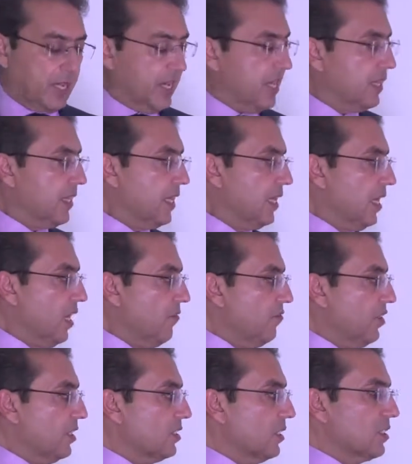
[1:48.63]
And then if
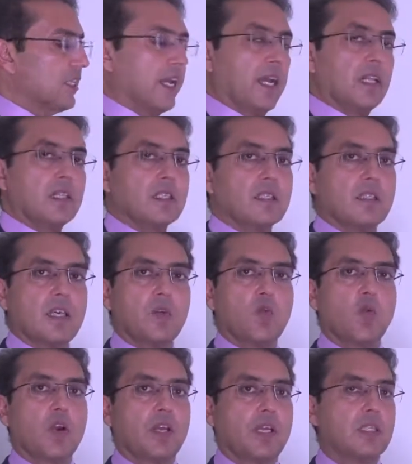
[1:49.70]
this is health, then
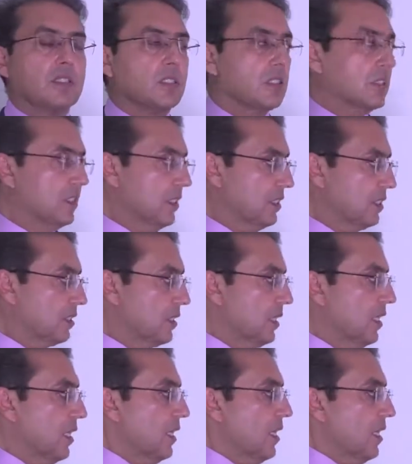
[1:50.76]
what is disease?